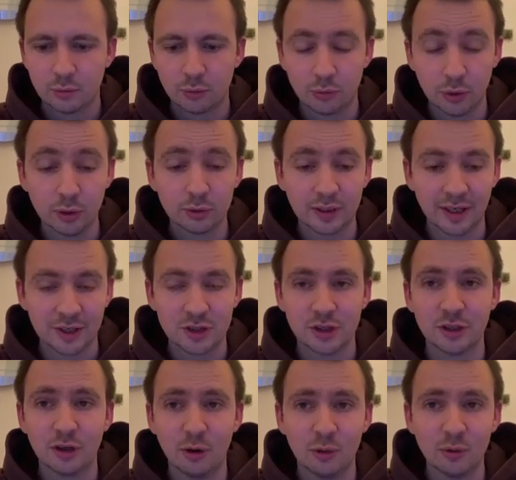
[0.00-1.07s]
wrote
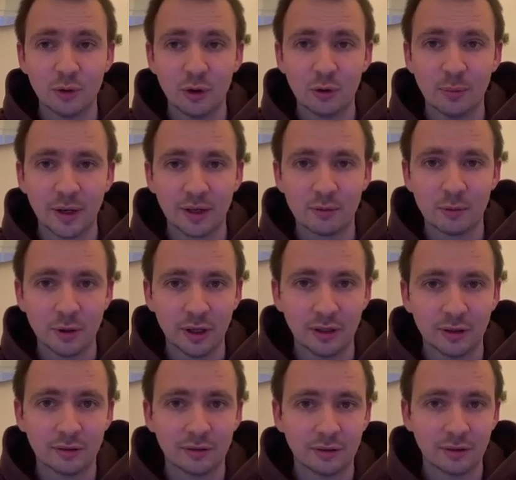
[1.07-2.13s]
actually, oh no, my
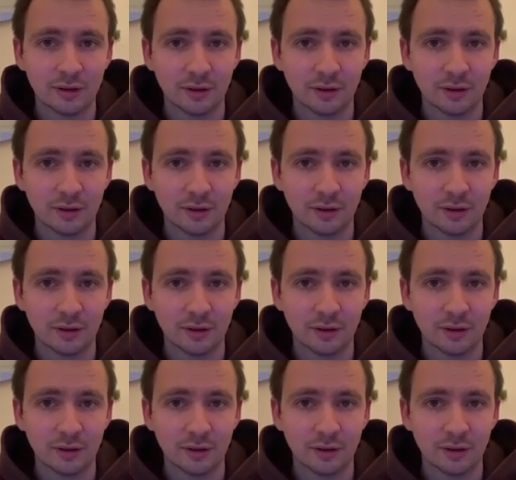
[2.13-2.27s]
queen,